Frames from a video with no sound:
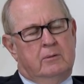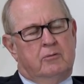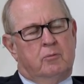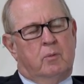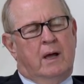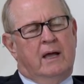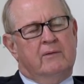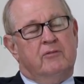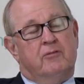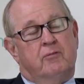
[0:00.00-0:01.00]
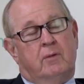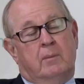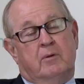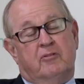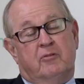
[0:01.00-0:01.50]
derives
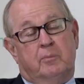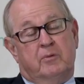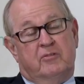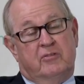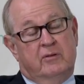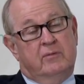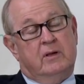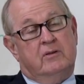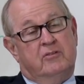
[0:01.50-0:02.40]
from a specific